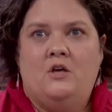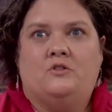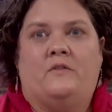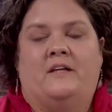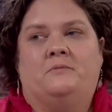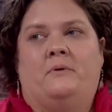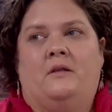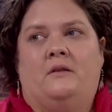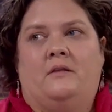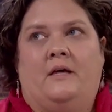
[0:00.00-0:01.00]
So that's
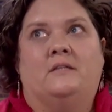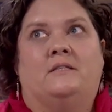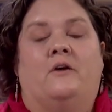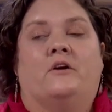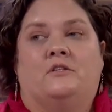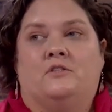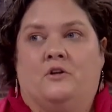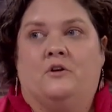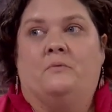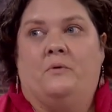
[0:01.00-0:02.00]
been that is now a
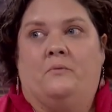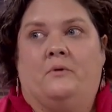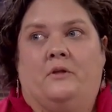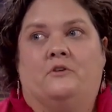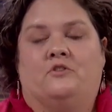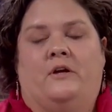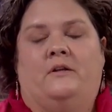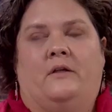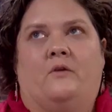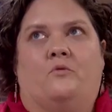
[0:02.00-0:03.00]
concern, and we really are trying
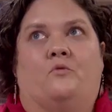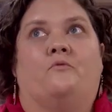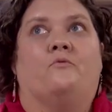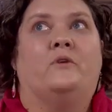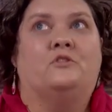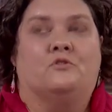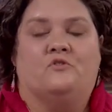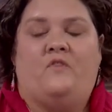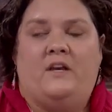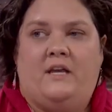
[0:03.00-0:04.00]
to like through research
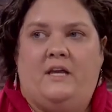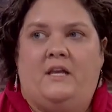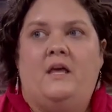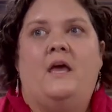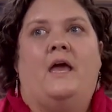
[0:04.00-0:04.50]
funding